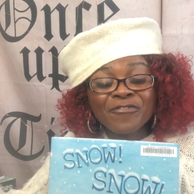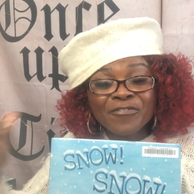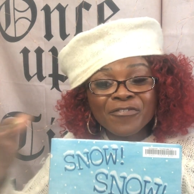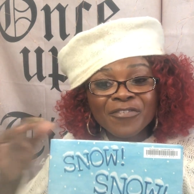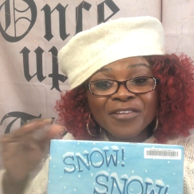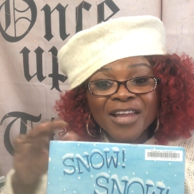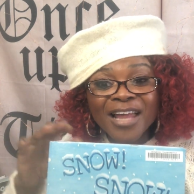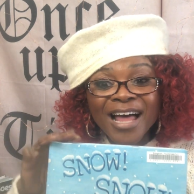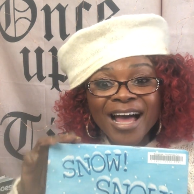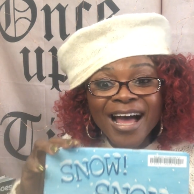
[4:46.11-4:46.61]

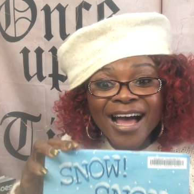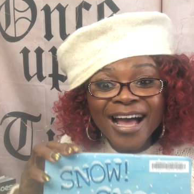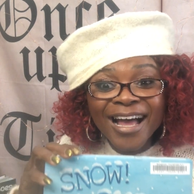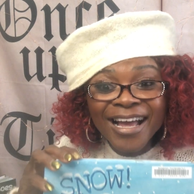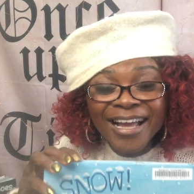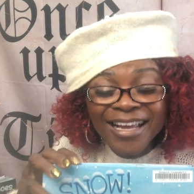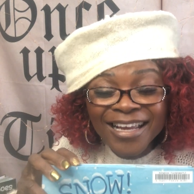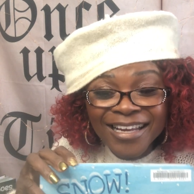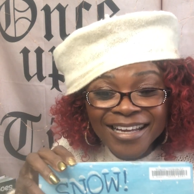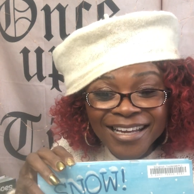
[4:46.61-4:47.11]

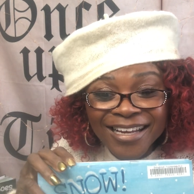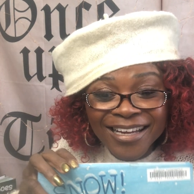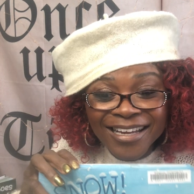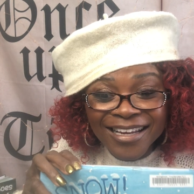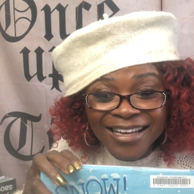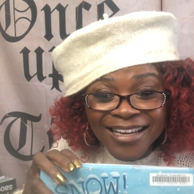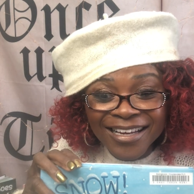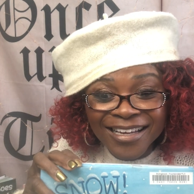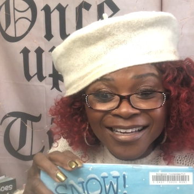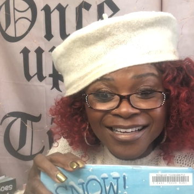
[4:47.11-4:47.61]

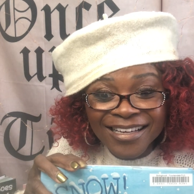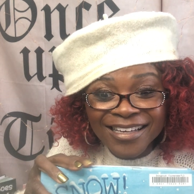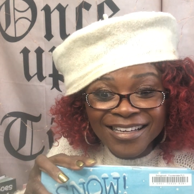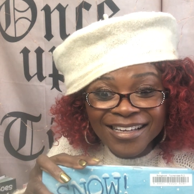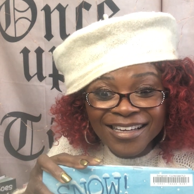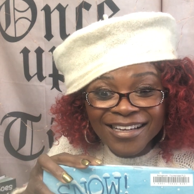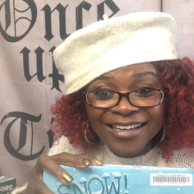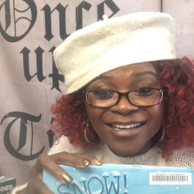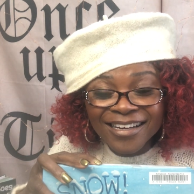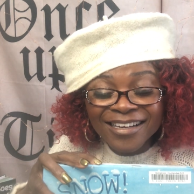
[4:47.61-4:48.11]
flying.
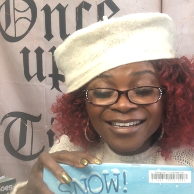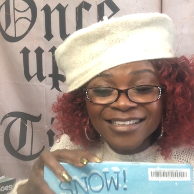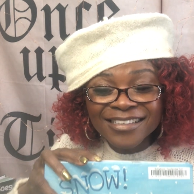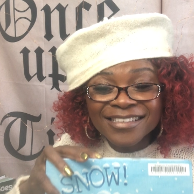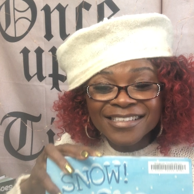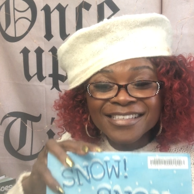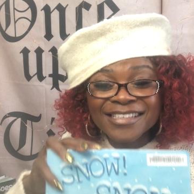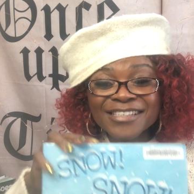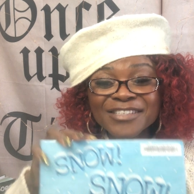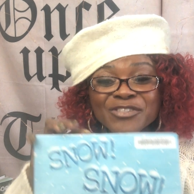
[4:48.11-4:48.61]

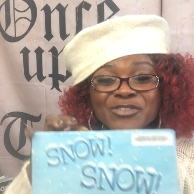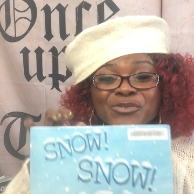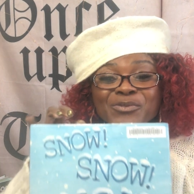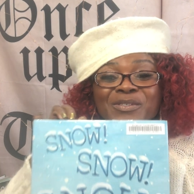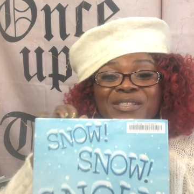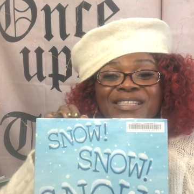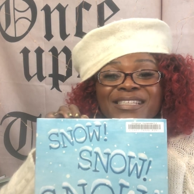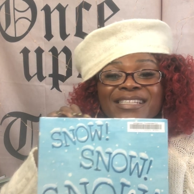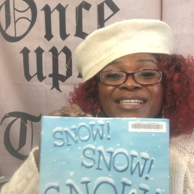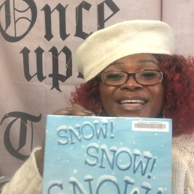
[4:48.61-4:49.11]
Did you
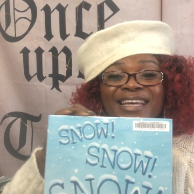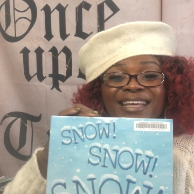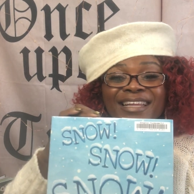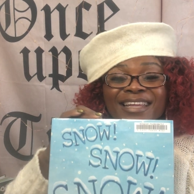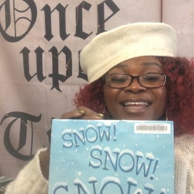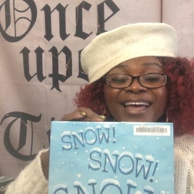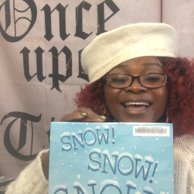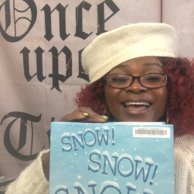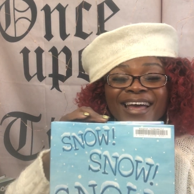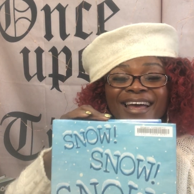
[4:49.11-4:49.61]
see
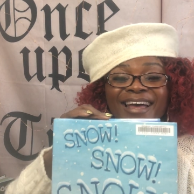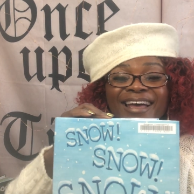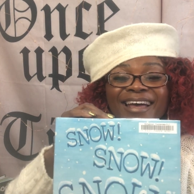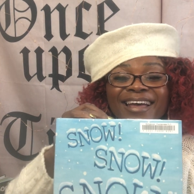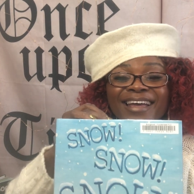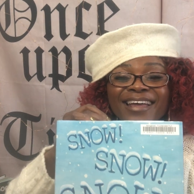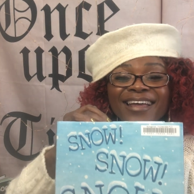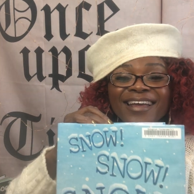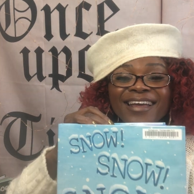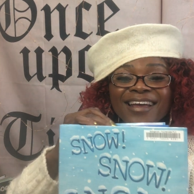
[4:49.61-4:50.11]

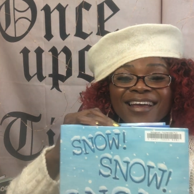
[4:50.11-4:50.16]
that?